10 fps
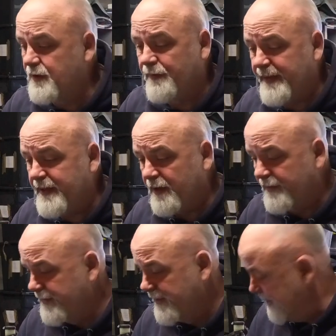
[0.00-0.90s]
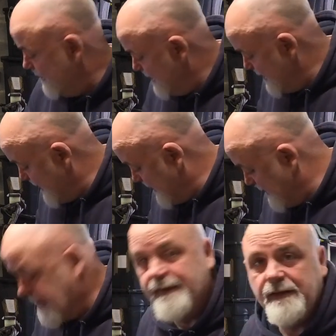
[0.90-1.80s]
not been off
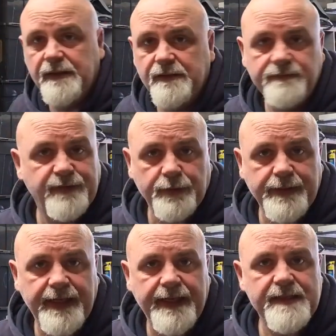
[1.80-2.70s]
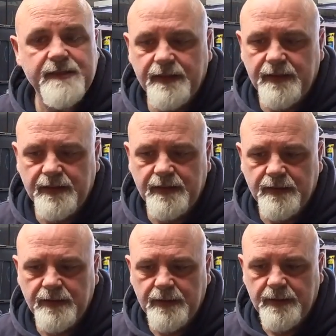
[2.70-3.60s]
in 40 years.
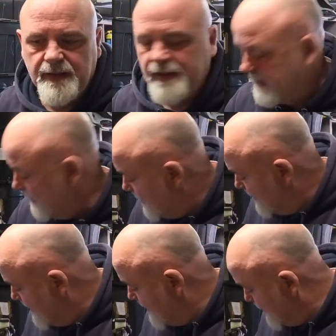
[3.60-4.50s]
And